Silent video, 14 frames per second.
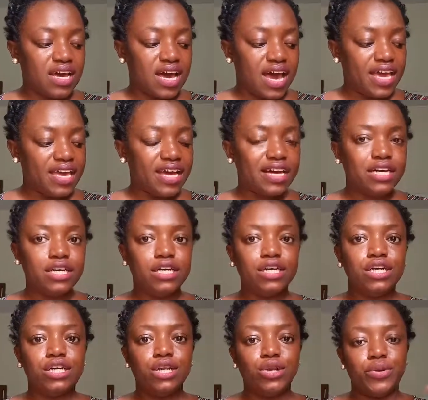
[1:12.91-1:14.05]

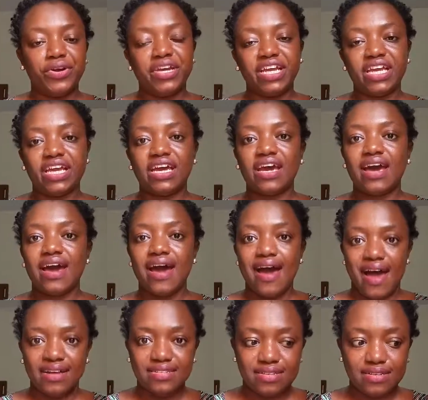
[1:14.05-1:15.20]
hyaluronic
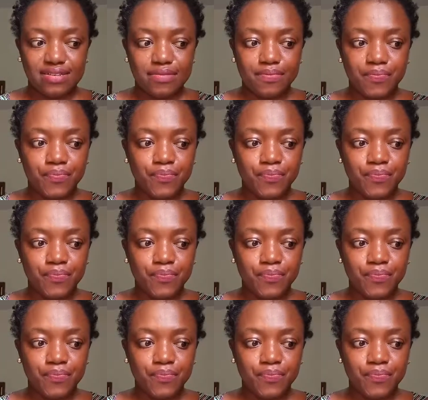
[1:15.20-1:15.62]
acid.